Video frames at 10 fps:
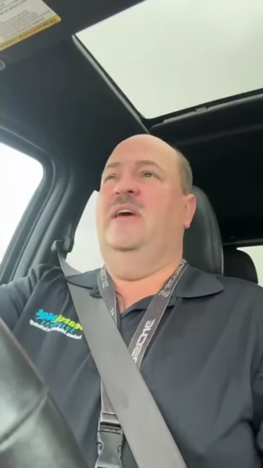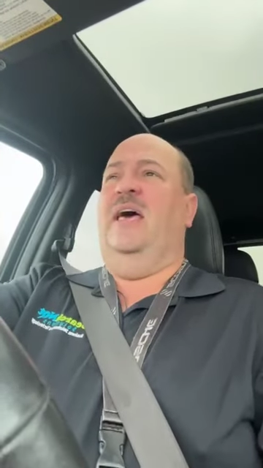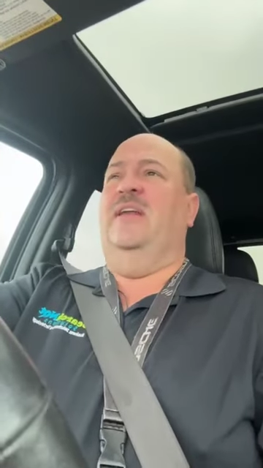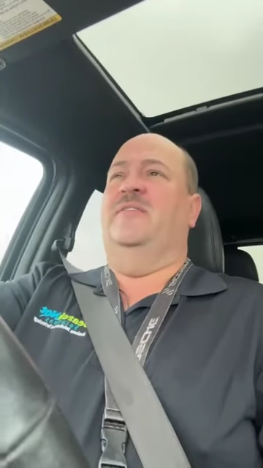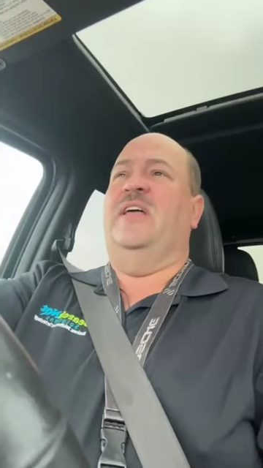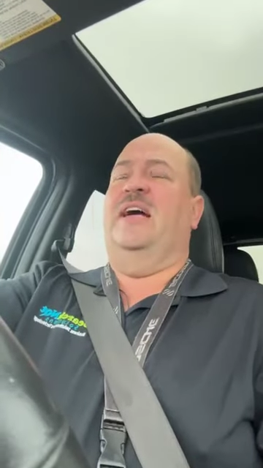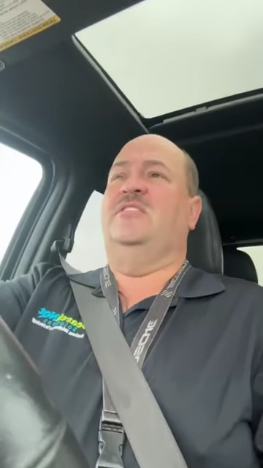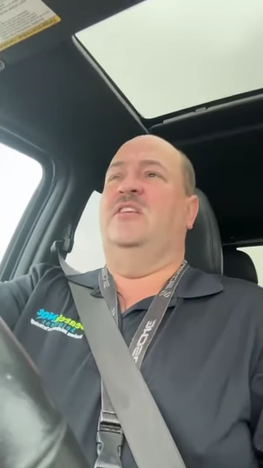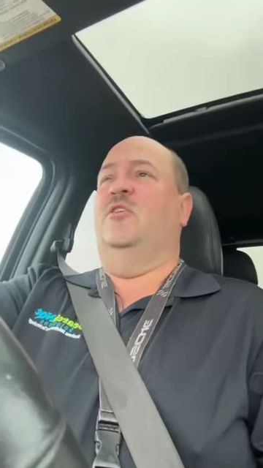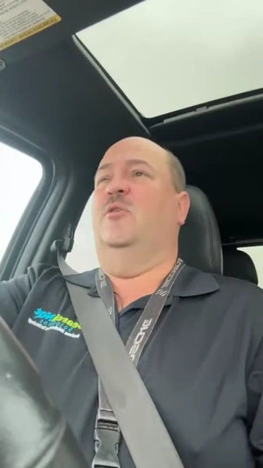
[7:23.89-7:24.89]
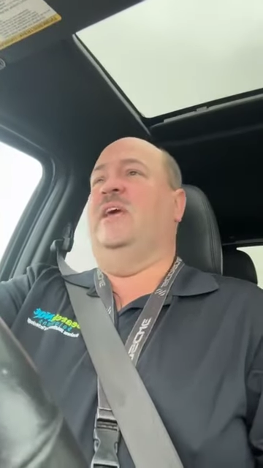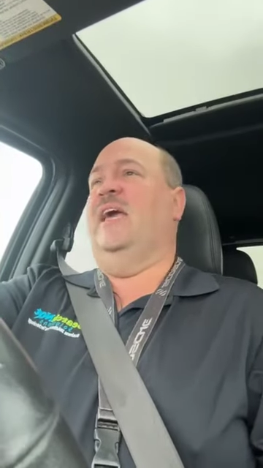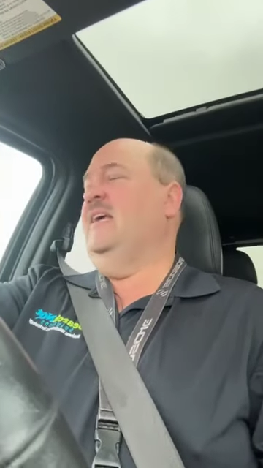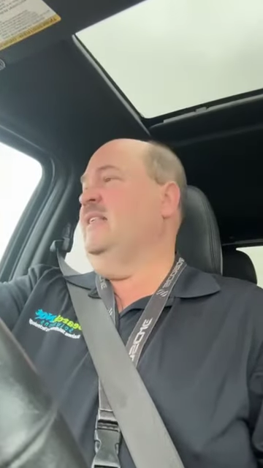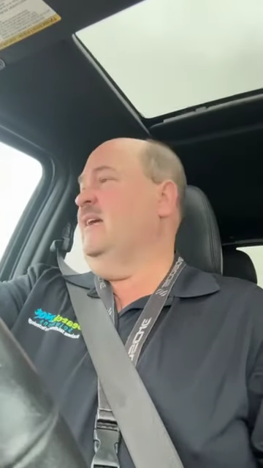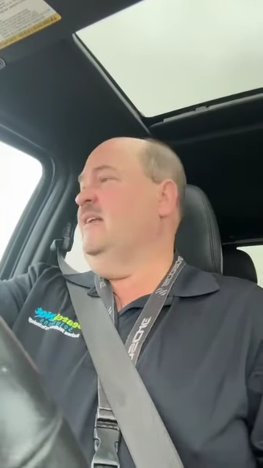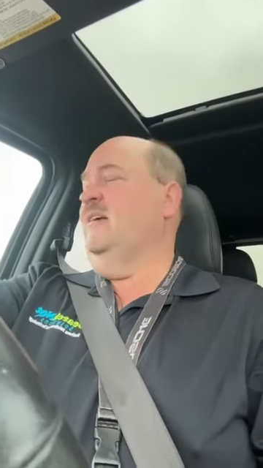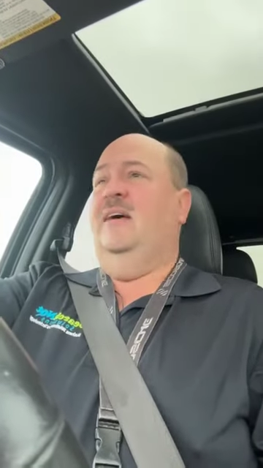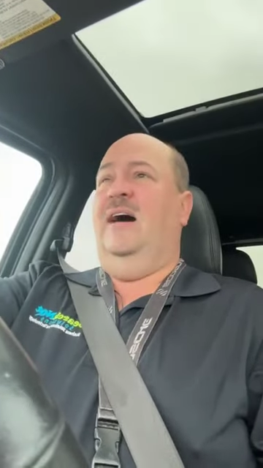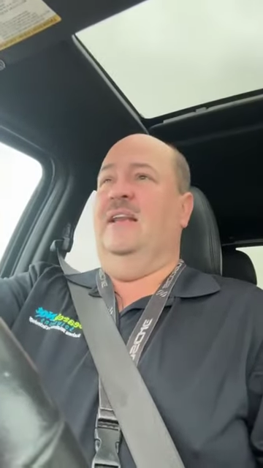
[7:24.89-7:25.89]
And if that's not okay, that
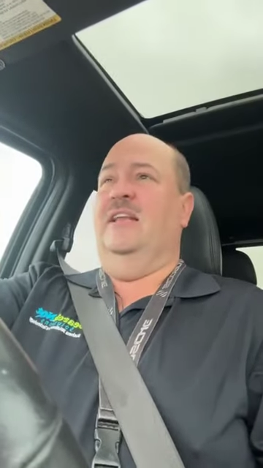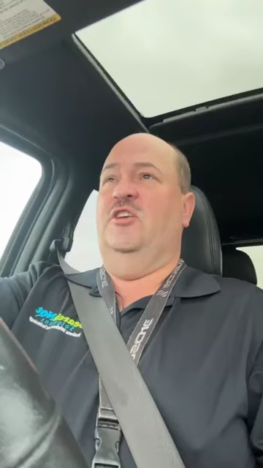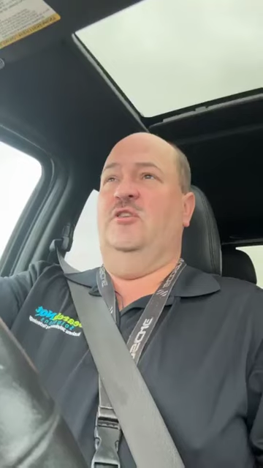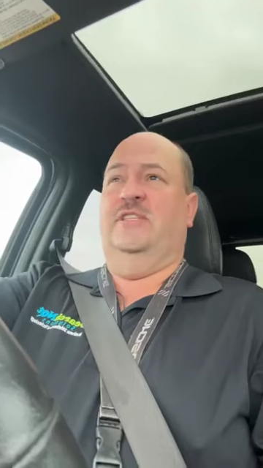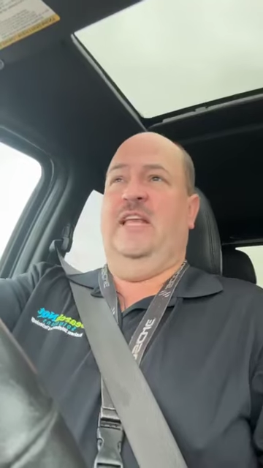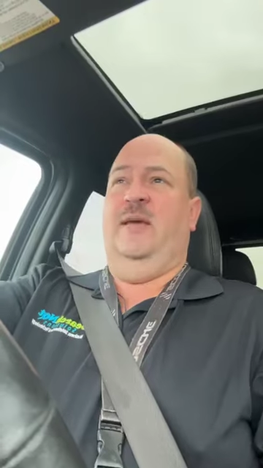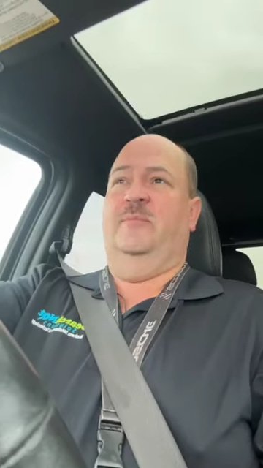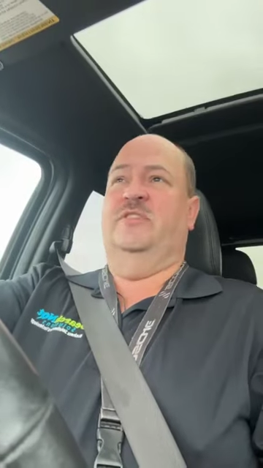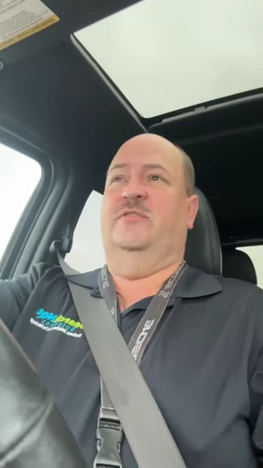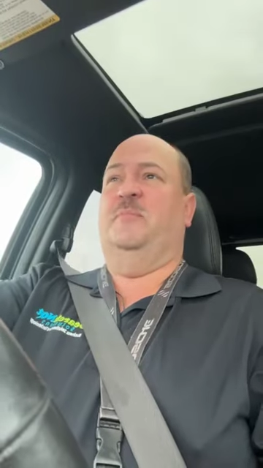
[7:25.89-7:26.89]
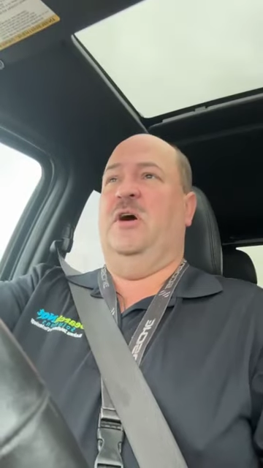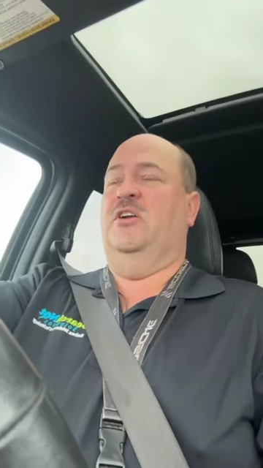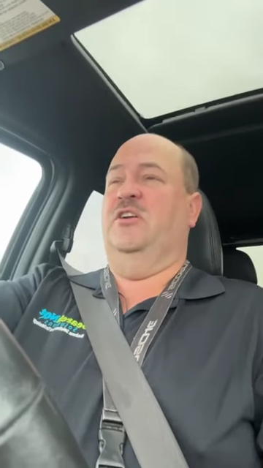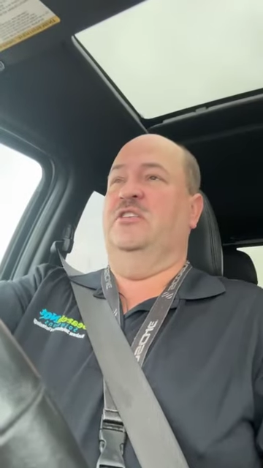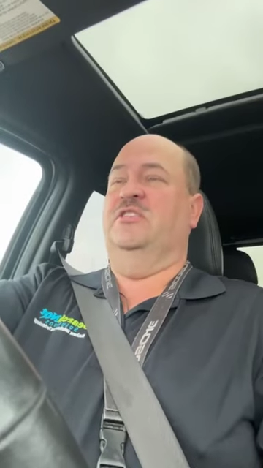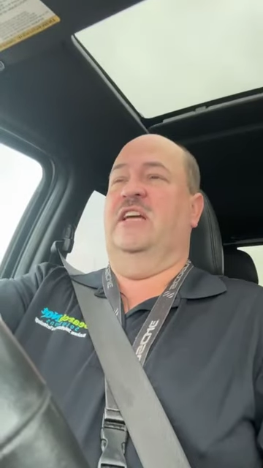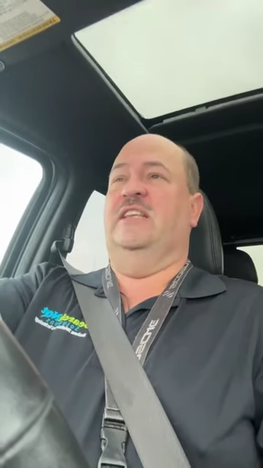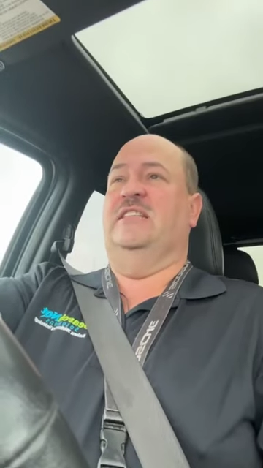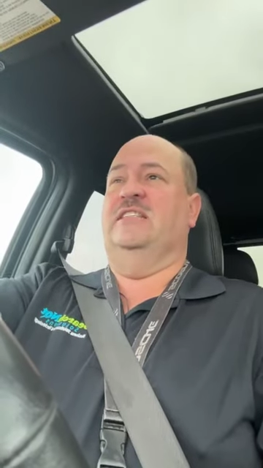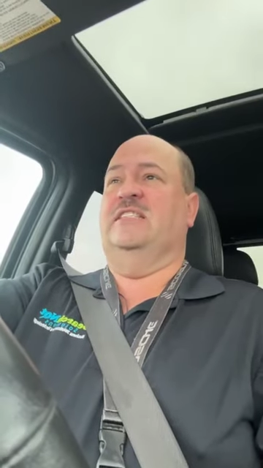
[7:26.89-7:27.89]
I didn't use names of partners, I
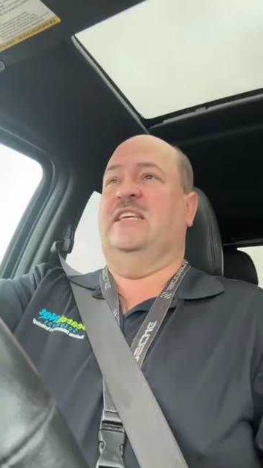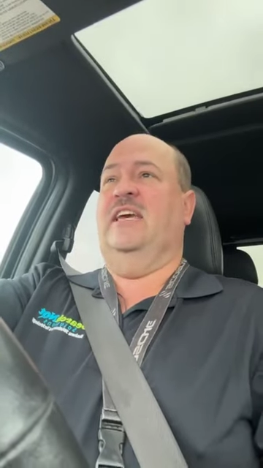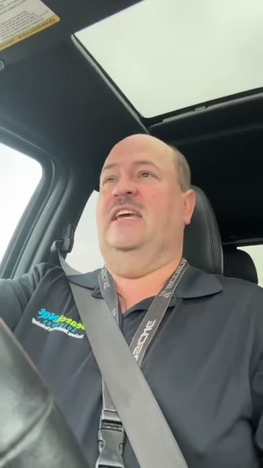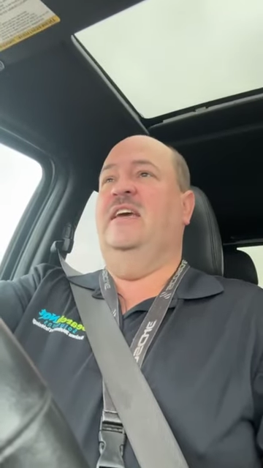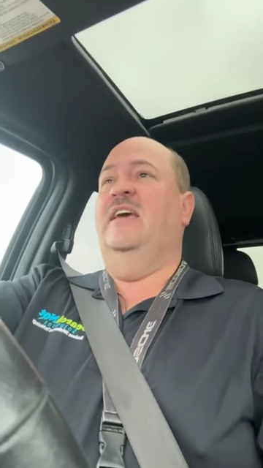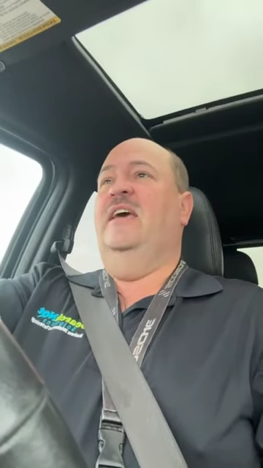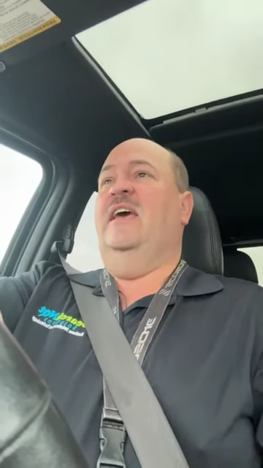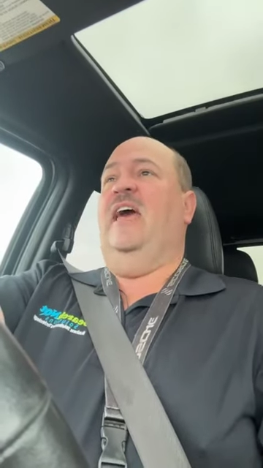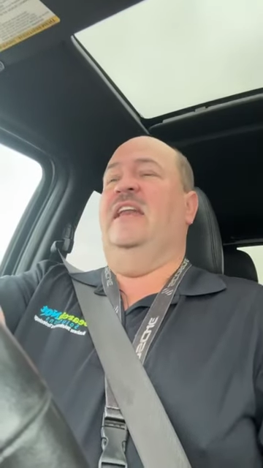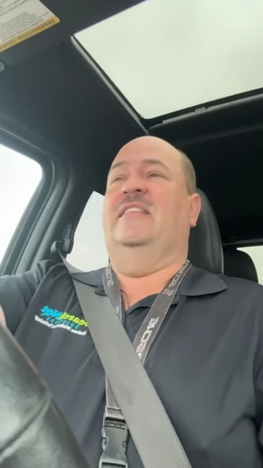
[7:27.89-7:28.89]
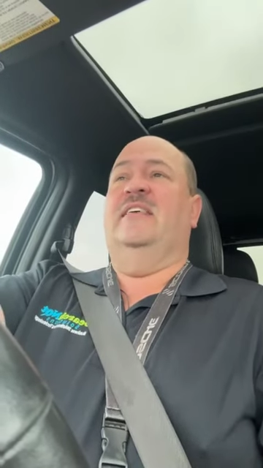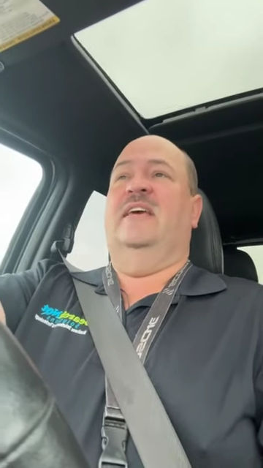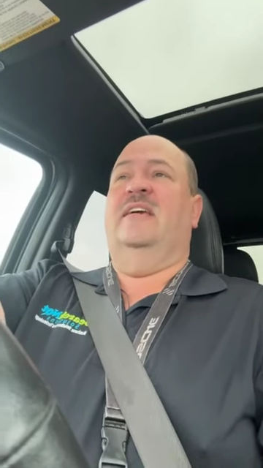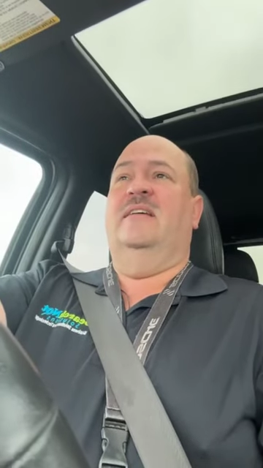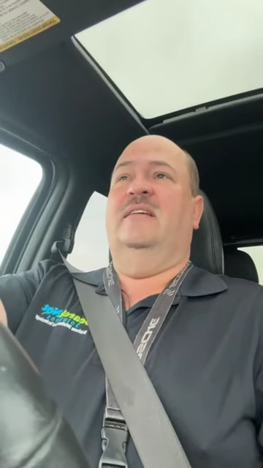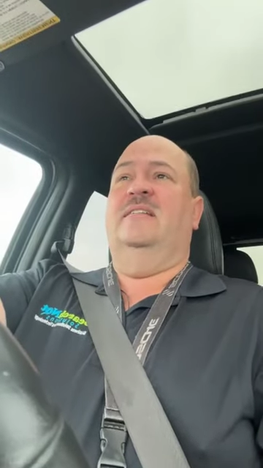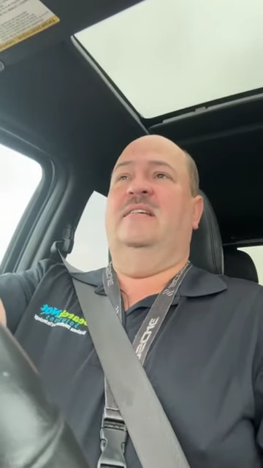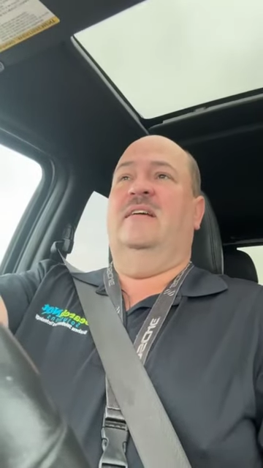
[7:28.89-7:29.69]
didn't say anything